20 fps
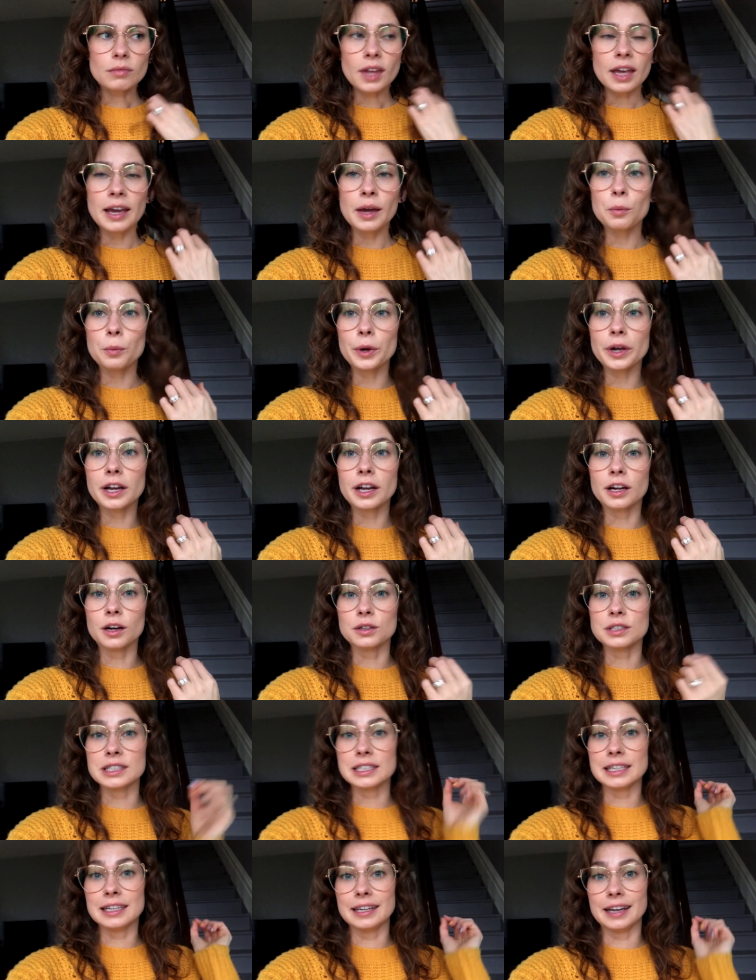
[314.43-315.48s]
and we're gonna go
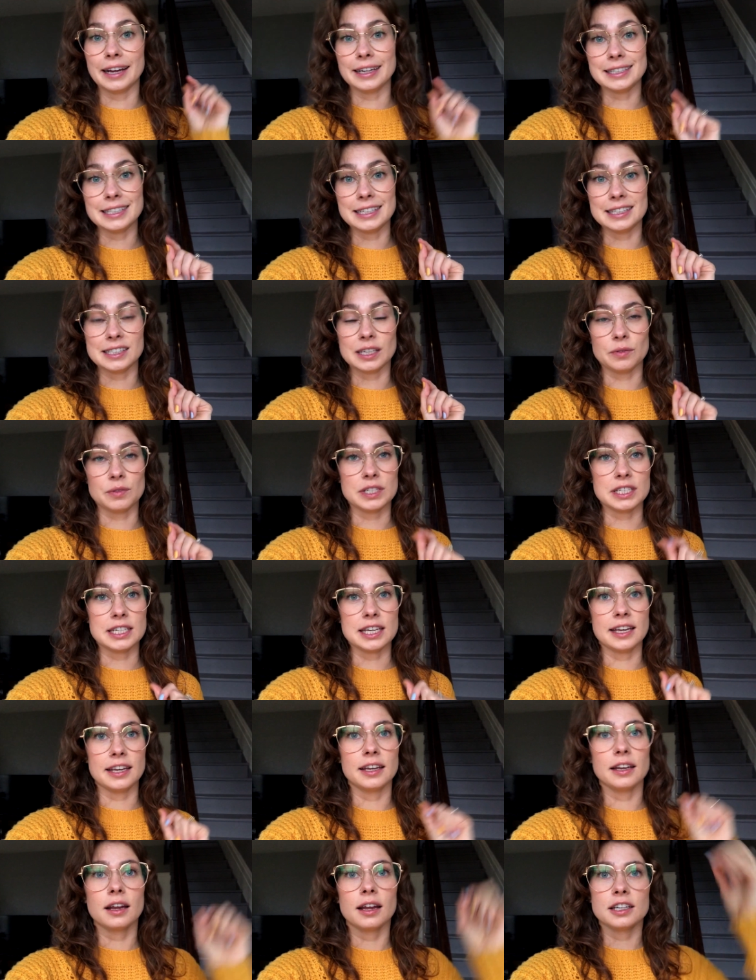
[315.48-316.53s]
see
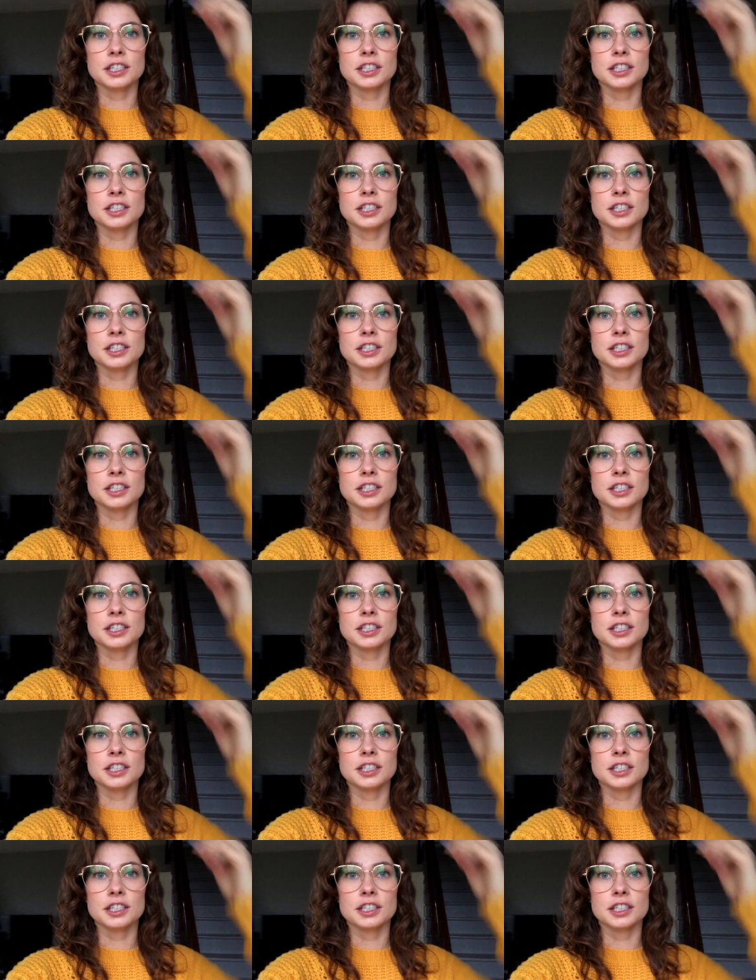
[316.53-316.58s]
1917.